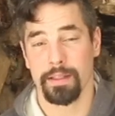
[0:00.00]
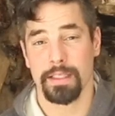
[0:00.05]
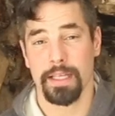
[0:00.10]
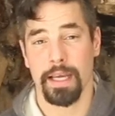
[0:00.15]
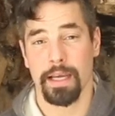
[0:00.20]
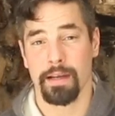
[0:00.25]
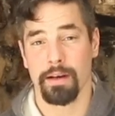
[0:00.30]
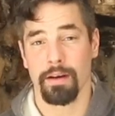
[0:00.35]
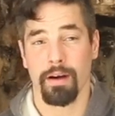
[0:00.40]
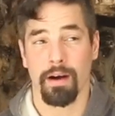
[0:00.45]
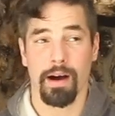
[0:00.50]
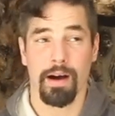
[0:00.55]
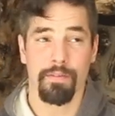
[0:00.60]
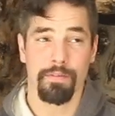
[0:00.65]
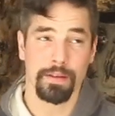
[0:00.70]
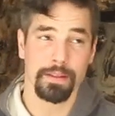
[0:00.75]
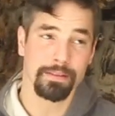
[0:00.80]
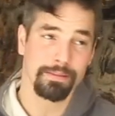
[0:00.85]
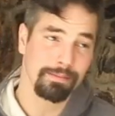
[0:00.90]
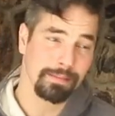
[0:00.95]
and taken
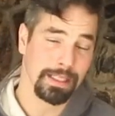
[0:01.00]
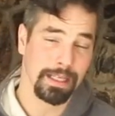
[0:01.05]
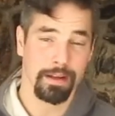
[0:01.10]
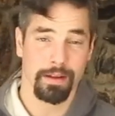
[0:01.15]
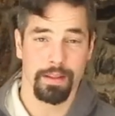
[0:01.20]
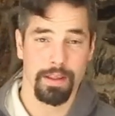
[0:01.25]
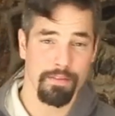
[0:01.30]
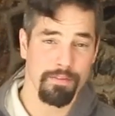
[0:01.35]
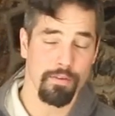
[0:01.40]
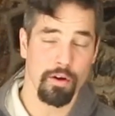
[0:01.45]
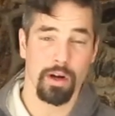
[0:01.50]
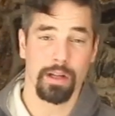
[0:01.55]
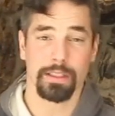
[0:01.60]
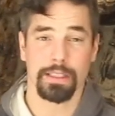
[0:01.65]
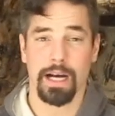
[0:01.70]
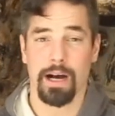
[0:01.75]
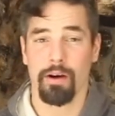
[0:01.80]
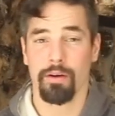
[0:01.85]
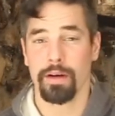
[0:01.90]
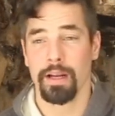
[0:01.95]
off and, you know, they fall
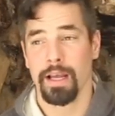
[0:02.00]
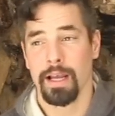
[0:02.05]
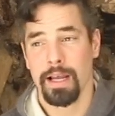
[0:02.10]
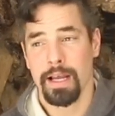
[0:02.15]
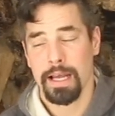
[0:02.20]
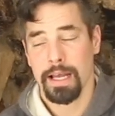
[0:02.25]
down,